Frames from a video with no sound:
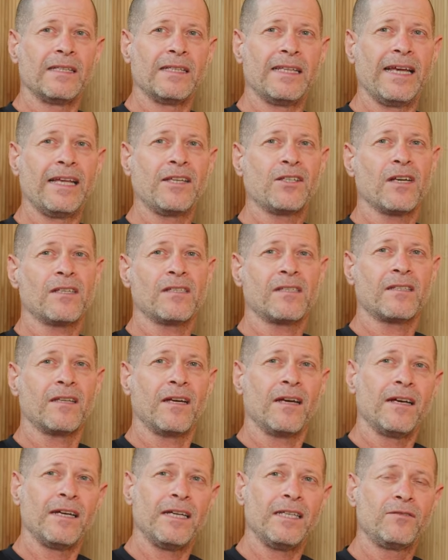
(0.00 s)
They just
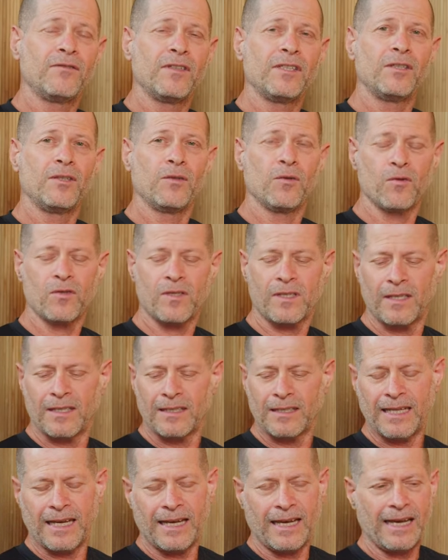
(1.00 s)
uh, introduced
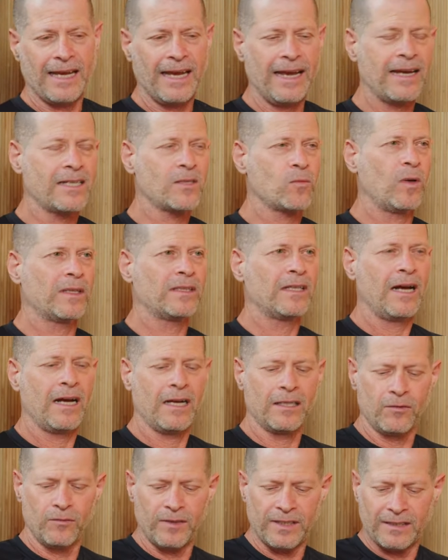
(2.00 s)
the
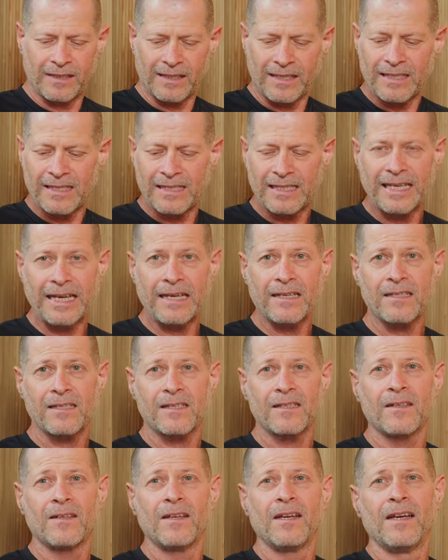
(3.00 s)

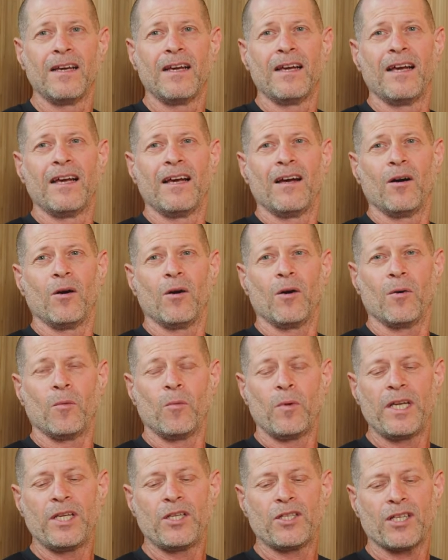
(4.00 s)
X100VI, mm-hmm.
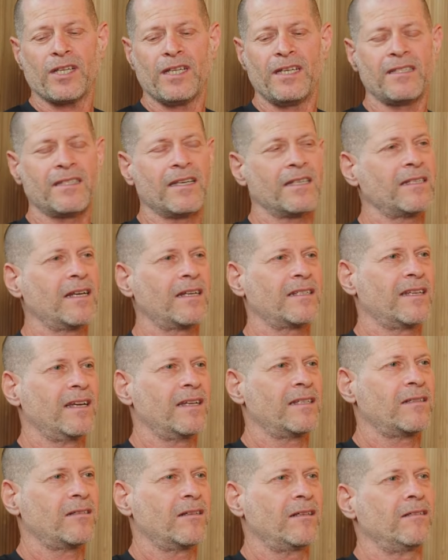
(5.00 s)
which is the
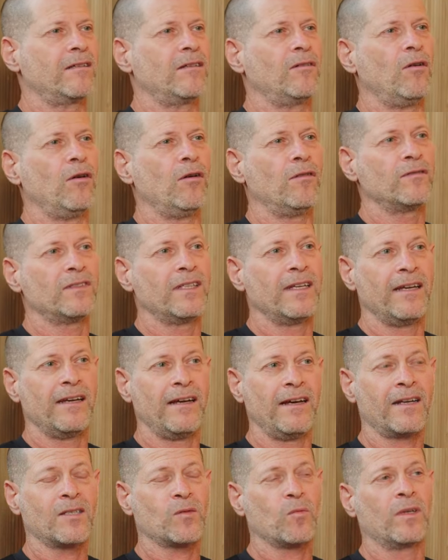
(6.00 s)
successor of the
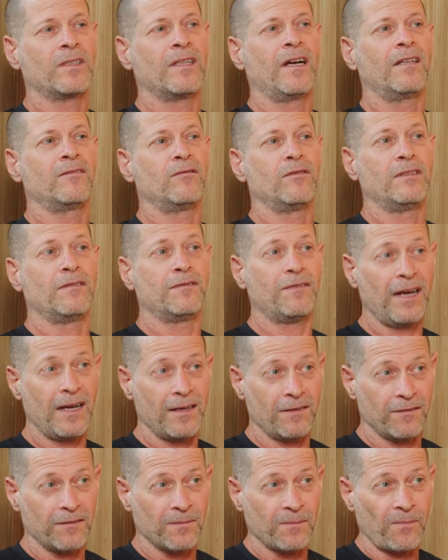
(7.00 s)

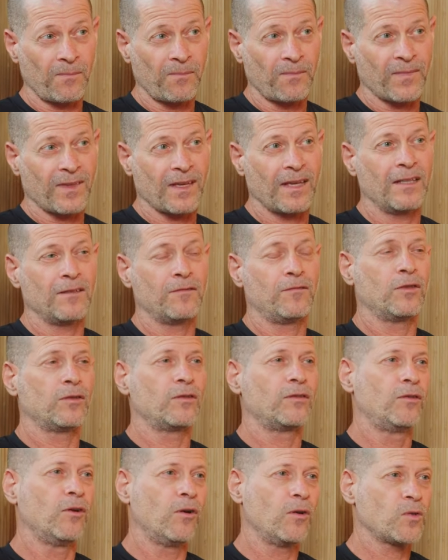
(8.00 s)
X100V. And for
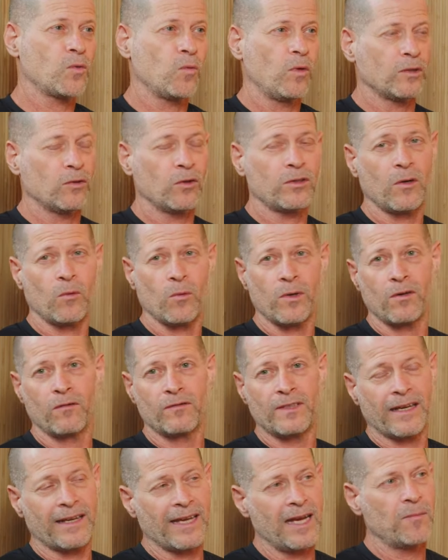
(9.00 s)
those who are not aware
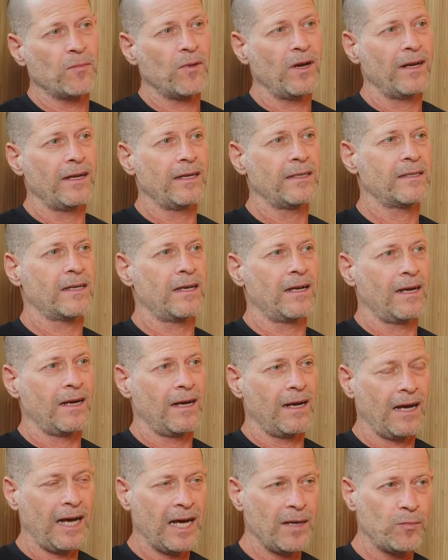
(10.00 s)
of the camera, it's
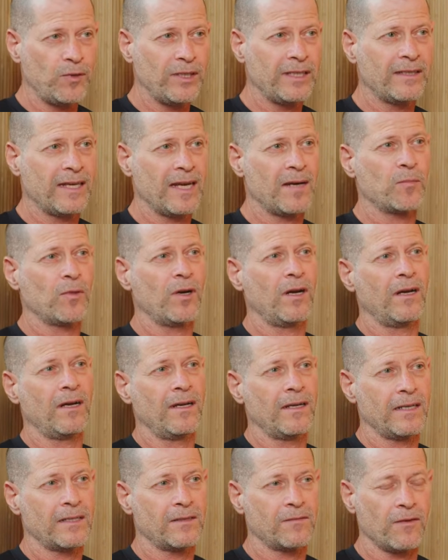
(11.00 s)
a hybrid
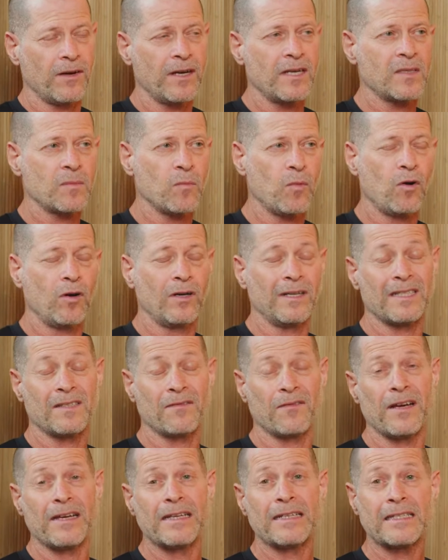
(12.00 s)
camera. It's very small, it's
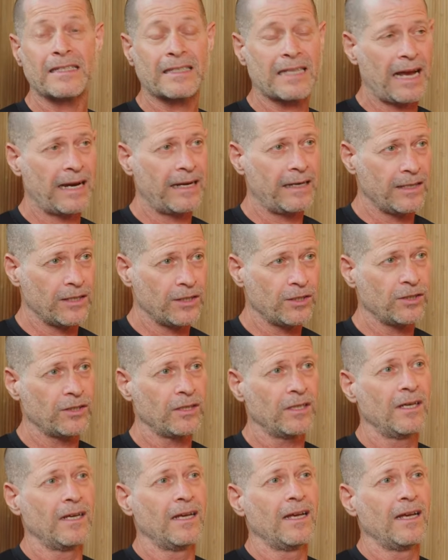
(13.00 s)
very stylish,